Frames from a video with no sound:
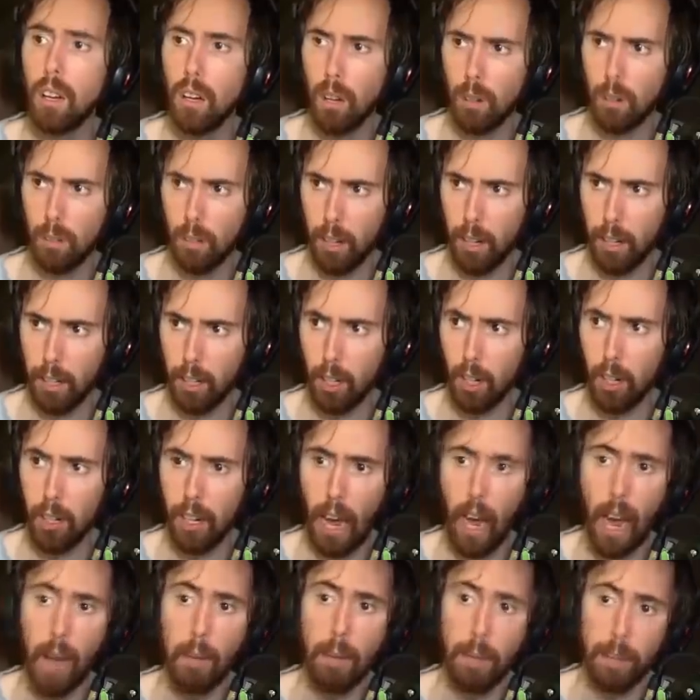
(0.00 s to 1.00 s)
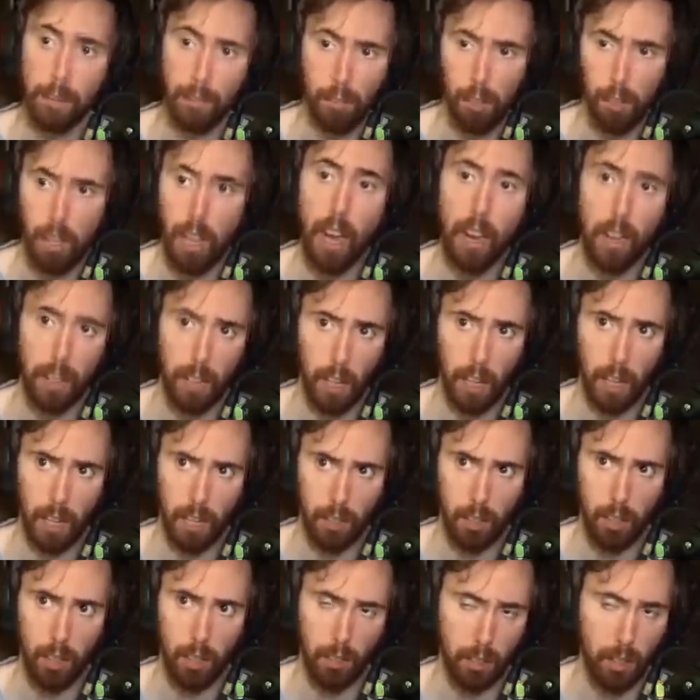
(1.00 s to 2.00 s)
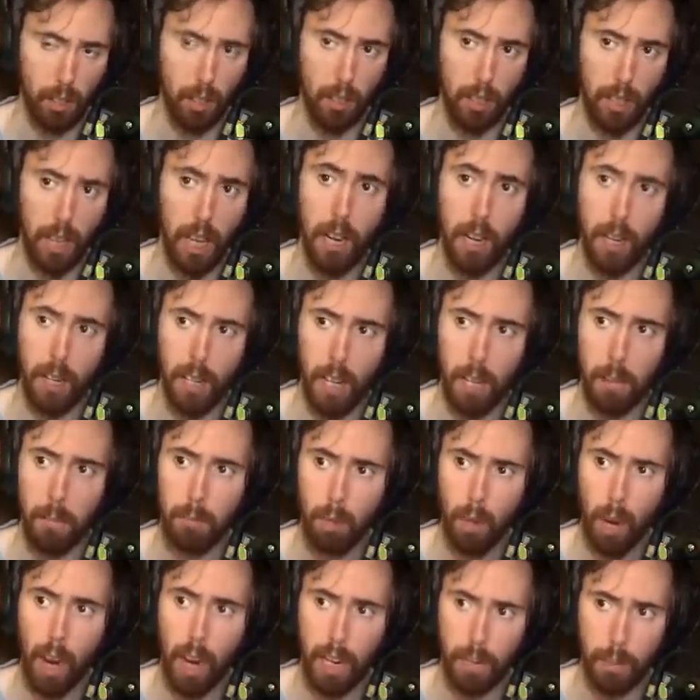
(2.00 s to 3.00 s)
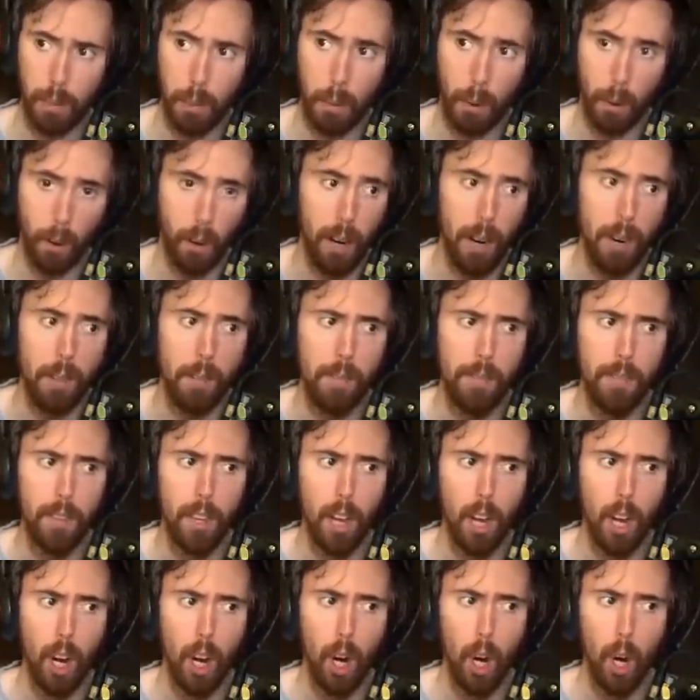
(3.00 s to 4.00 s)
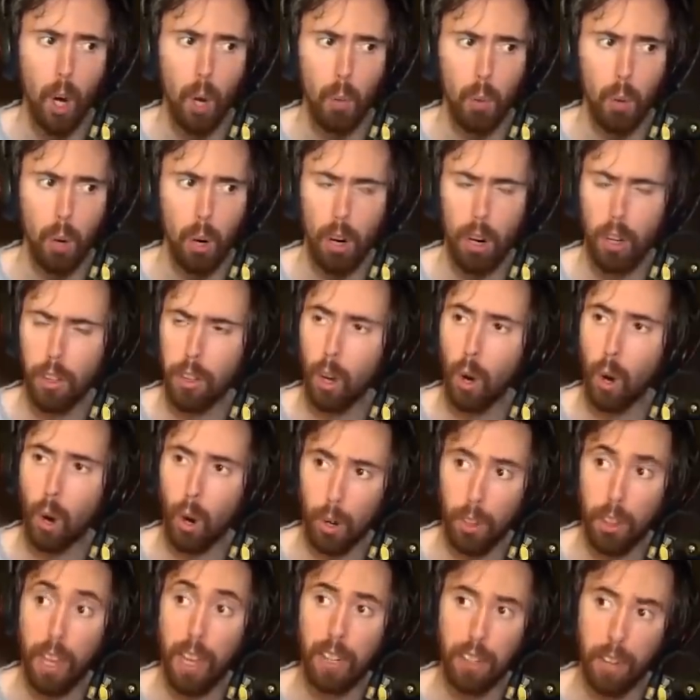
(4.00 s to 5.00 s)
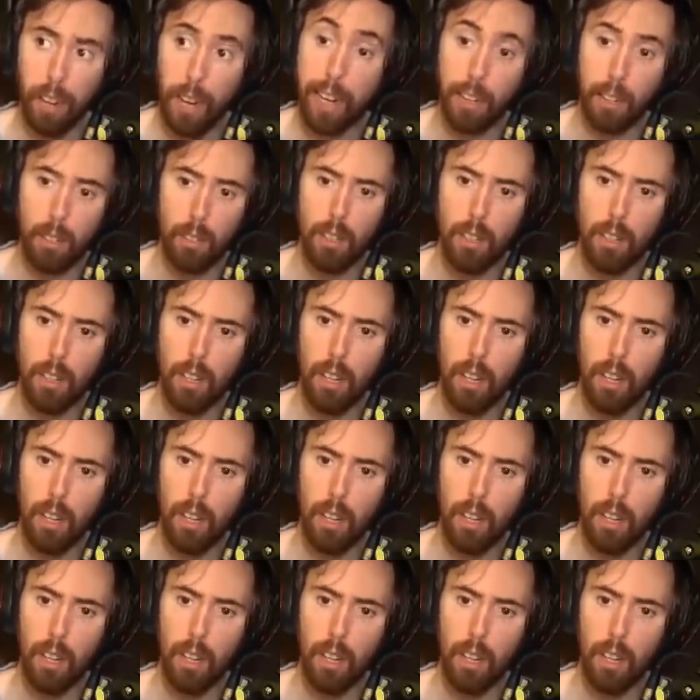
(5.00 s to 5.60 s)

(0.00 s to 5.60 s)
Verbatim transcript: Okay, good, Abyss. Yeah, keep track of them. All right. Where are are they layered?